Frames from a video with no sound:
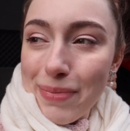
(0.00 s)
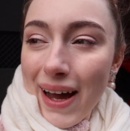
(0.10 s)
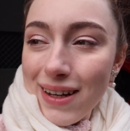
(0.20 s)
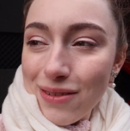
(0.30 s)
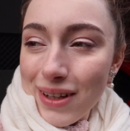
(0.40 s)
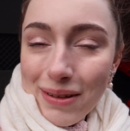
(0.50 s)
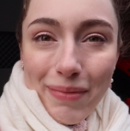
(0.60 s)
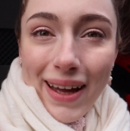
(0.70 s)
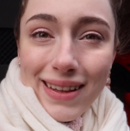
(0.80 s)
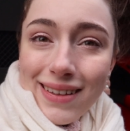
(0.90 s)

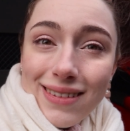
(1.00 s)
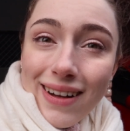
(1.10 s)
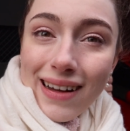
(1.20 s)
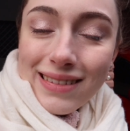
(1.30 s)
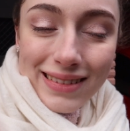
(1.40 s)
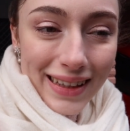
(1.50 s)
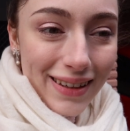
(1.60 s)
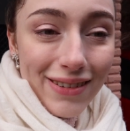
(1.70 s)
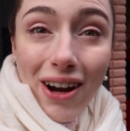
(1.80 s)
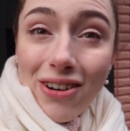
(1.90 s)
Also, if you
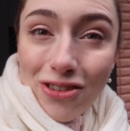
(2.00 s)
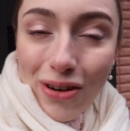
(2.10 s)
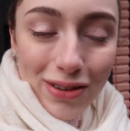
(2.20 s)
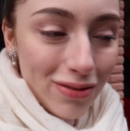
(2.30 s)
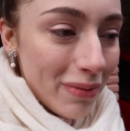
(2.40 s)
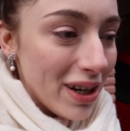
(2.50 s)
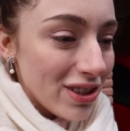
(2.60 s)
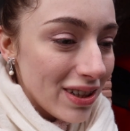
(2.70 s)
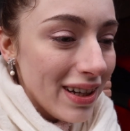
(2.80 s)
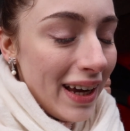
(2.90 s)
like this video, please
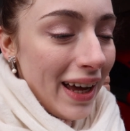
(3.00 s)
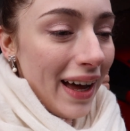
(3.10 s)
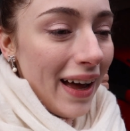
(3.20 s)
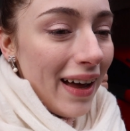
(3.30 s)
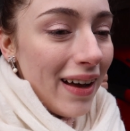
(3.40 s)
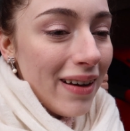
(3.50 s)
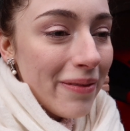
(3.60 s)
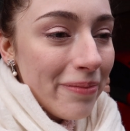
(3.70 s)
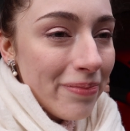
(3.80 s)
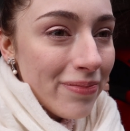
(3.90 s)
kindly consider
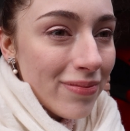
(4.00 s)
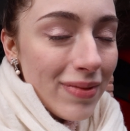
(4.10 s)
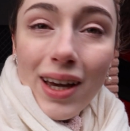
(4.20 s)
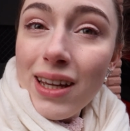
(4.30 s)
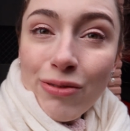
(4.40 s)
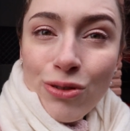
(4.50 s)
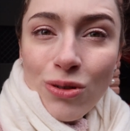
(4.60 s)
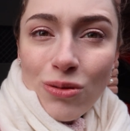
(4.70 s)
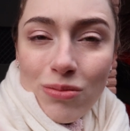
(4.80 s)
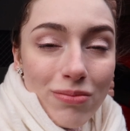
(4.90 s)
subscribing because it
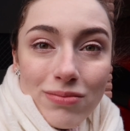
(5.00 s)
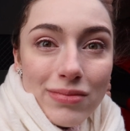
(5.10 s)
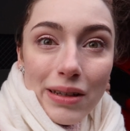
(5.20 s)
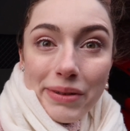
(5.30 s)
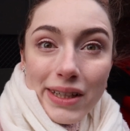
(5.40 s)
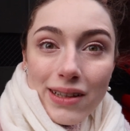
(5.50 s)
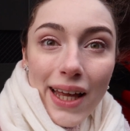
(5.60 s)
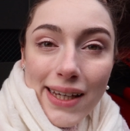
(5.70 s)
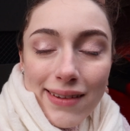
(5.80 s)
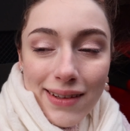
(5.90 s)
really help out
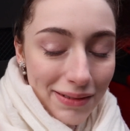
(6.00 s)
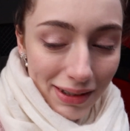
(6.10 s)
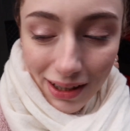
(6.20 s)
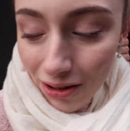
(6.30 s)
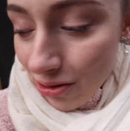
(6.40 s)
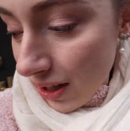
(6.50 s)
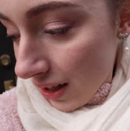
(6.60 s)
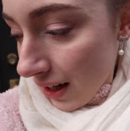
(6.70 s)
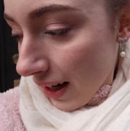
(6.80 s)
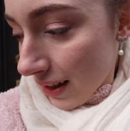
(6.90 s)
my
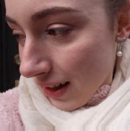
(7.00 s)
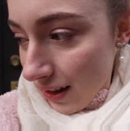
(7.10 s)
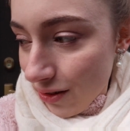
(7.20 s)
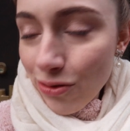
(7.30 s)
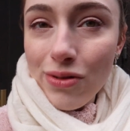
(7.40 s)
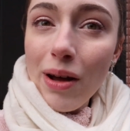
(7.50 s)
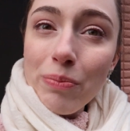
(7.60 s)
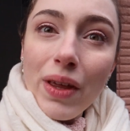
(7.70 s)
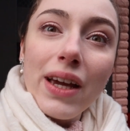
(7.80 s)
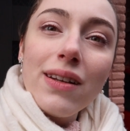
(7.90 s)
channel.
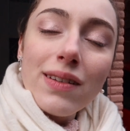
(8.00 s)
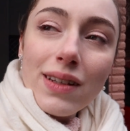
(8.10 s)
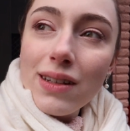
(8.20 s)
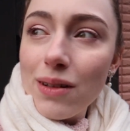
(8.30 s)
Yeah.